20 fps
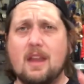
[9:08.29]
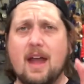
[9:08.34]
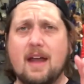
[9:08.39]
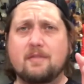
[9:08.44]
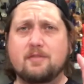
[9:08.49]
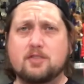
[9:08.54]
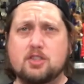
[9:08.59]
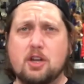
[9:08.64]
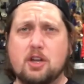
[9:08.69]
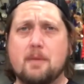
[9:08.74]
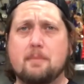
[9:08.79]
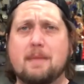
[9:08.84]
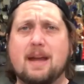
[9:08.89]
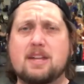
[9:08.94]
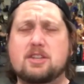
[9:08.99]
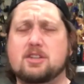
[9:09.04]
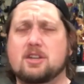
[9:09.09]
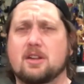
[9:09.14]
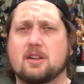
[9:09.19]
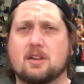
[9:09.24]
I should have
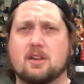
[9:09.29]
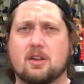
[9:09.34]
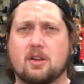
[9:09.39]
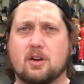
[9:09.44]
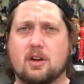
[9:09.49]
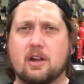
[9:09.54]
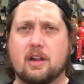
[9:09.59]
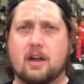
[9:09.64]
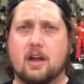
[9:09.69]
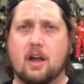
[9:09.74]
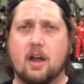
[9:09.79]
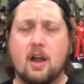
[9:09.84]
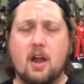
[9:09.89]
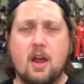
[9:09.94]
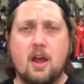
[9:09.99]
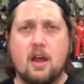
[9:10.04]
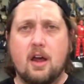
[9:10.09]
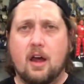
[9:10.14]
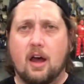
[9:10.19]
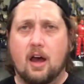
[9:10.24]
mentioned a little earlier,
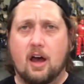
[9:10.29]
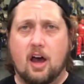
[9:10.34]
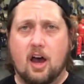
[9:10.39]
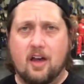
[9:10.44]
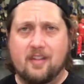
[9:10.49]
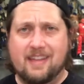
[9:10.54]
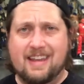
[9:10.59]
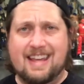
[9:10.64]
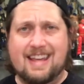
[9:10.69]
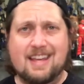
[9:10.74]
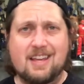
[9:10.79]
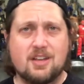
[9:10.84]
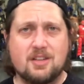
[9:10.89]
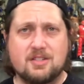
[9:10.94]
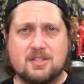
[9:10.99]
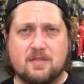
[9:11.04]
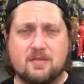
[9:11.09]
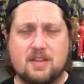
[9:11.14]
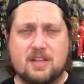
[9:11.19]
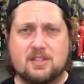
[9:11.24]
uh, on the
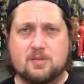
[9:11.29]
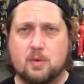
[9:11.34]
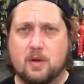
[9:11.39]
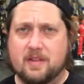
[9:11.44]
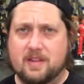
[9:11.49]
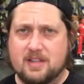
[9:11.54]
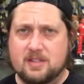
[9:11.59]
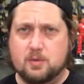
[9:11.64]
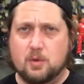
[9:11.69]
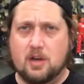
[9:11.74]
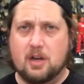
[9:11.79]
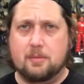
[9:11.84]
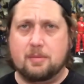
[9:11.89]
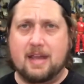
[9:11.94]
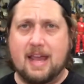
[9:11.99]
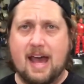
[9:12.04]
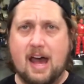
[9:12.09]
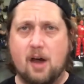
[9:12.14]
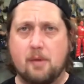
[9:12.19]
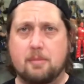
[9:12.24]
heels of this one, this one will
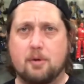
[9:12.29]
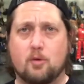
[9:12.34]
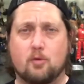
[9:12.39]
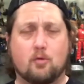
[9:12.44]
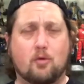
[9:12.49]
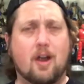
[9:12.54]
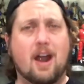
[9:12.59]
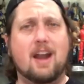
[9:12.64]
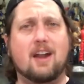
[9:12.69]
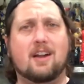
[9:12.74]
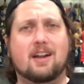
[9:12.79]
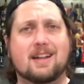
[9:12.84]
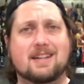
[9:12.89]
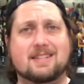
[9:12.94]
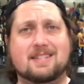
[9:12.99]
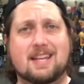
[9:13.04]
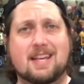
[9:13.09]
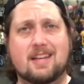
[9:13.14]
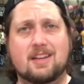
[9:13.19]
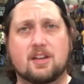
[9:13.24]
be out, but right on
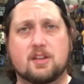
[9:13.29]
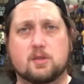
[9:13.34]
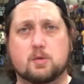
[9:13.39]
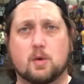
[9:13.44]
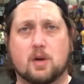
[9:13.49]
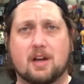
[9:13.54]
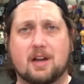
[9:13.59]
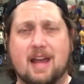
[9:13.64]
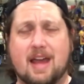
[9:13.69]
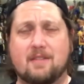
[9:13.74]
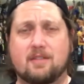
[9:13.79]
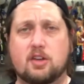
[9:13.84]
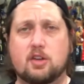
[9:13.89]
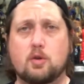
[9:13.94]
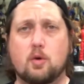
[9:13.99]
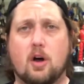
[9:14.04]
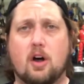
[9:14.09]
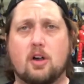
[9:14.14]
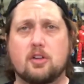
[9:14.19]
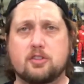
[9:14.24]
its heels, we're going to have a
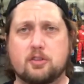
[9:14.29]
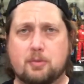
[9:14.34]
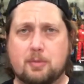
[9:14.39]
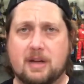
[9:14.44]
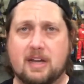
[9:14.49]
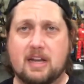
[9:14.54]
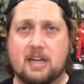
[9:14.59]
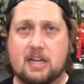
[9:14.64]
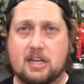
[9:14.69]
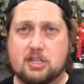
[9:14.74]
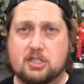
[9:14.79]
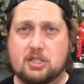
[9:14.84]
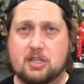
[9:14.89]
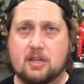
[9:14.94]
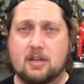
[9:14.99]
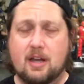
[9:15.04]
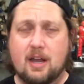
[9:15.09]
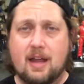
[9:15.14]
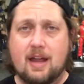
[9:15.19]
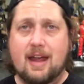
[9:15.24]
new Ultimate
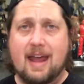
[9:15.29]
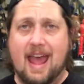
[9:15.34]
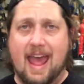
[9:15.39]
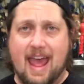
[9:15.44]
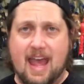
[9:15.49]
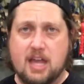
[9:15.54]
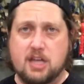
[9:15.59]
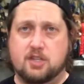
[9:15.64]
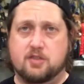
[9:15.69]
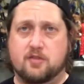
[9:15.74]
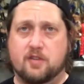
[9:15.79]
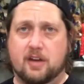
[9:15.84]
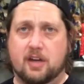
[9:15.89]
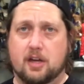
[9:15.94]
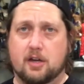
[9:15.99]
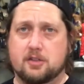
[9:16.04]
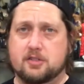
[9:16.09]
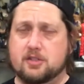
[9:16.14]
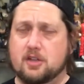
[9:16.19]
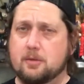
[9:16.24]
Edition Edge
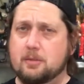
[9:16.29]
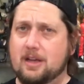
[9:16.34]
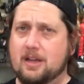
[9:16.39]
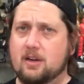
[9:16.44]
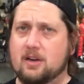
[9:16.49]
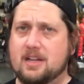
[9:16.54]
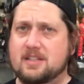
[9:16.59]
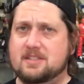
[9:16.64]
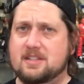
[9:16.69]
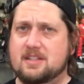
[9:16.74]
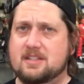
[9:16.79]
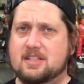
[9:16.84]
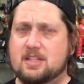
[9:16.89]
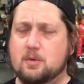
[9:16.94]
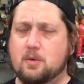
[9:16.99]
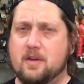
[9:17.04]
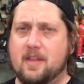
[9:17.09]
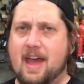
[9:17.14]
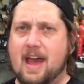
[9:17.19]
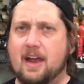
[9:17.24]
figure. So it'll be interesting to see
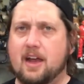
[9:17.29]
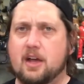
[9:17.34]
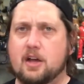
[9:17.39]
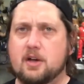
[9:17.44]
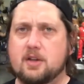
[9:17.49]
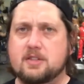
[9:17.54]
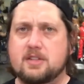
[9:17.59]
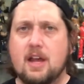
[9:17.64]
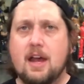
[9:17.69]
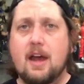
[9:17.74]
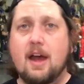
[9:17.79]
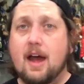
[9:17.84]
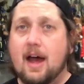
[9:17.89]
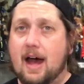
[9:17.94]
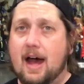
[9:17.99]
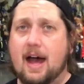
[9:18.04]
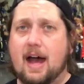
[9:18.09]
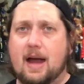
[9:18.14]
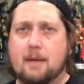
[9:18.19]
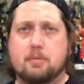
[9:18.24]
where that goes.
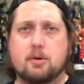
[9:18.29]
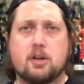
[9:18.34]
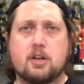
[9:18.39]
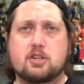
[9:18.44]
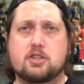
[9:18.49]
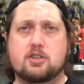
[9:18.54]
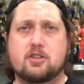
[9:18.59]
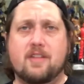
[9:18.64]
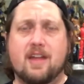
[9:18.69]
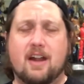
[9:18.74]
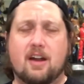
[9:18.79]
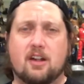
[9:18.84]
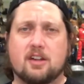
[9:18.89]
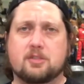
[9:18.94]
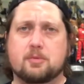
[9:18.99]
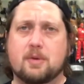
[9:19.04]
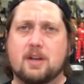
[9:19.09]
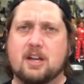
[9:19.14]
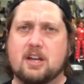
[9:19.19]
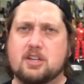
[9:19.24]
Uh, I'm pretty sure that
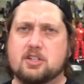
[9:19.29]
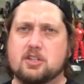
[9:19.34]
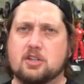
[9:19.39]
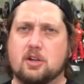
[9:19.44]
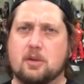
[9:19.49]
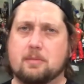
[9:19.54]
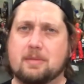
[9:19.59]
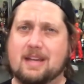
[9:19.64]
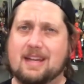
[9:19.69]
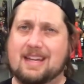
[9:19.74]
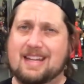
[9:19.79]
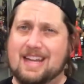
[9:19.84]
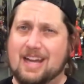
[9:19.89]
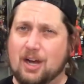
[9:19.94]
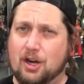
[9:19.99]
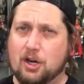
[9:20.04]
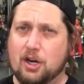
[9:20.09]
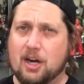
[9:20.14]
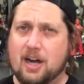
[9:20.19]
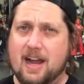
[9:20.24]
Ultimate Edition will be a
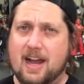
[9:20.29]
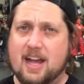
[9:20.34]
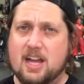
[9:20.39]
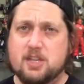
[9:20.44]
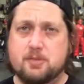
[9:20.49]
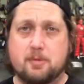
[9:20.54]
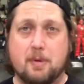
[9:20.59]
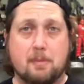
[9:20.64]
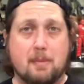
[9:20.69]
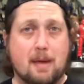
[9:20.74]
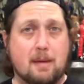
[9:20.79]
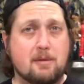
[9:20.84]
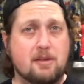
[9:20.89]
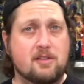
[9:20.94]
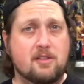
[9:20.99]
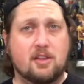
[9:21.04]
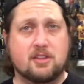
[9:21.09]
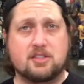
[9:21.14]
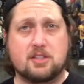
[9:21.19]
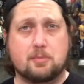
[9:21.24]
younger Edge, but maybe
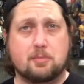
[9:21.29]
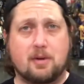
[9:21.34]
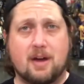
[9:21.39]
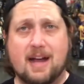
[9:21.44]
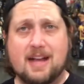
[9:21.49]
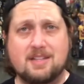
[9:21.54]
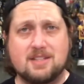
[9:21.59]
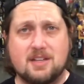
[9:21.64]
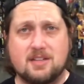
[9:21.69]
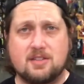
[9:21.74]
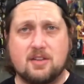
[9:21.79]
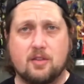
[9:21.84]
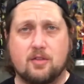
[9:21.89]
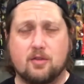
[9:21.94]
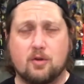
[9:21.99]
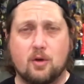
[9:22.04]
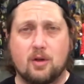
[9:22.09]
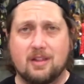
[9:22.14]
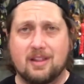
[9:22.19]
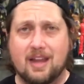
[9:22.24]
they'll surprise us and
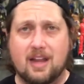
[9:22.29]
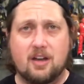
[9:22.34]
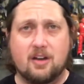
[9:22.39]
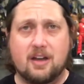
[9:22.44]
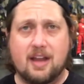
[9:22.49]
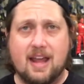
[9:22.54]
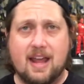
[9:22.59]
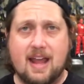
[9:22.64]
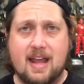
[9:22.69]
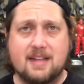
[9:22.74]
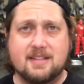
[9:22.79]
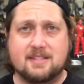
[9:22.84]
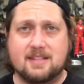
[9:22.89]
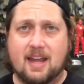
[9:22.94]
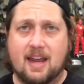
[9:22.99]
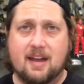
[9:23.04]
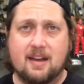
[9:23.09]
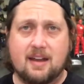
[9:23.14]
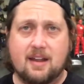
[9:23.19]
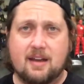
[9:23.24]
throw a later day head
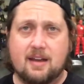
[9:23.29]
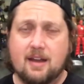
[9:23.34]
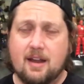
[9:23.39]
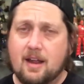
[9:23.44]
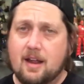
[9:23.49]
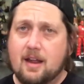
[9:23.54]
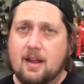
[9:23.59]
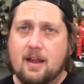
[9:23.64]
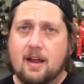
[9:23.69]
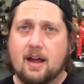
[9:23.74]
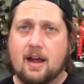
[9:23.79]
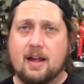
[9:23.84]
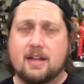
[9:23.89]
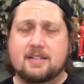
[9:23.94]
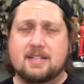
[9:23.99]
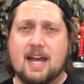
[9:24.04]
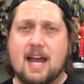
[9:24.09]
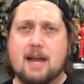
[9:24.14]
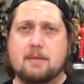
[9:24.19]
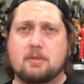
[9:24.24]
scan in. Uh,
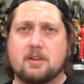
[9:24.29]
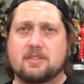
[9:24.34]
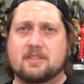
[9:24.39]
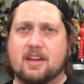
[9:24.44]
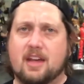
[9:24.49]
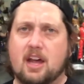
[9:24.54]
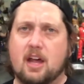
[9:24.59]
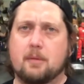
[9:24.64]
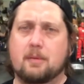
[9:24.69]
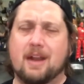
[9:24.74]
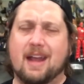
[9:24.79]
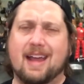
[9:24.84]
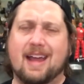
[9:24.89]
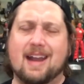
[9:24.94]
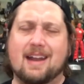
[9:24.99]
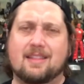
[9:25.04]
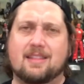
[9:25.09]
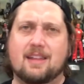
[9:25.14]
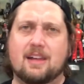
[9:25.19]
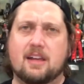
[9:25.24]
time will tell, but I
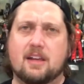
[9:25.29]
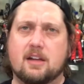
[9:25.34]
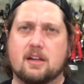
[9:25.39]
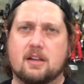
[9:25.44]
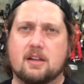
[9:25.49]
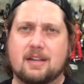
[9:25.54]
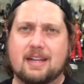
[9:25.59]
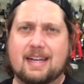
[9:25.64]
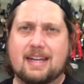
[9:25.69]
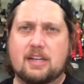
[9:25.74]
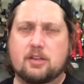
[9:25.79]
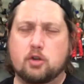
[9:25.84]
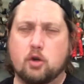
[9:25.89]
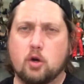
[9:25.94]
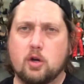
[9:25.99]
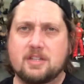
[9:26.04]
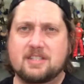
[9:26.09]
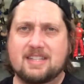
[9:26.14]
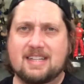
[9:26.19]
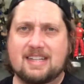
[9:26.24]
got to think it'll lean
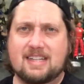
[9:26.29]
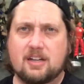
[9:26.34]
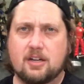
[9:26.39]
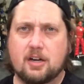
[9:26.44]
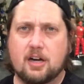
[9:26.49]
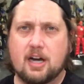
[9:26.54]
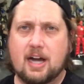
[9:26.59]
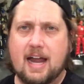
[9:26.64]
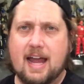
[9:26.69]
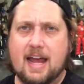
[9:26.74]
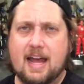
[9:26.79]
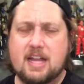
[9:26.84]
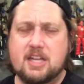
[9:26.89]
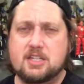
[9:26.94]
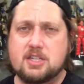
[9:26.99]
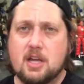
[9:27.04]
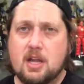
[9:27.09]
towards the younger Edge.